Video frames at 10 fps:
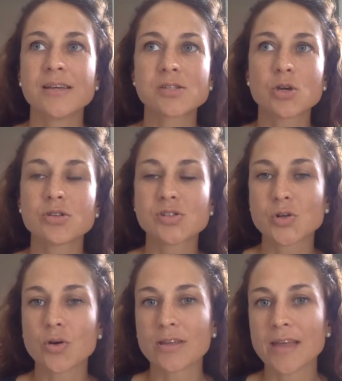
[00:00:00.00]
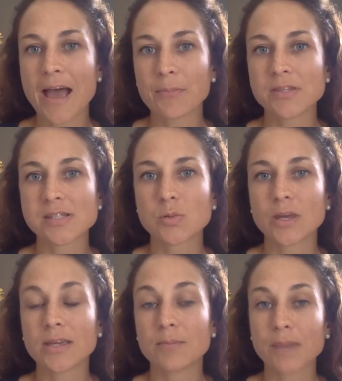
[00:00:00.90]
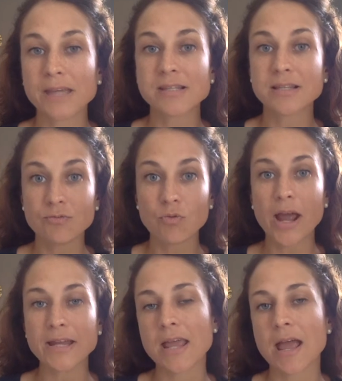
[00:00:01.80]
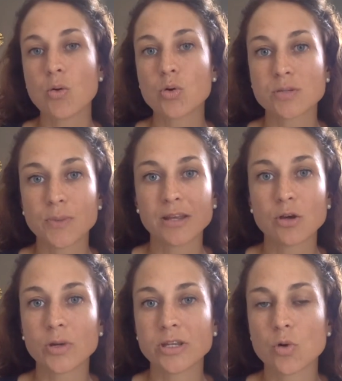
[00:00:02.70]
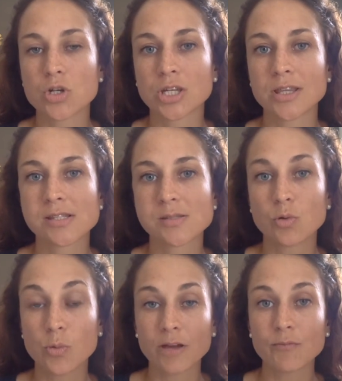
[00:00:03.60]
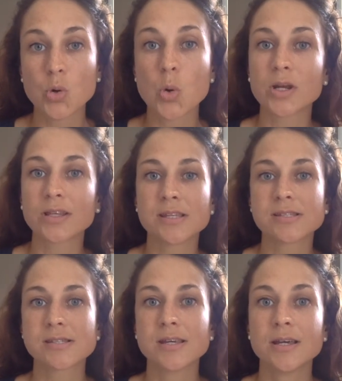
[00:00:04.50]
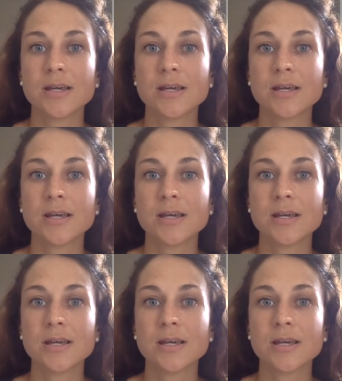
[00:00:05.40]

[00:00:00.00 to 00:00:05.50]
So the story that happened this week, basically right now, or depending on when you're watching this, or when I'm recording this,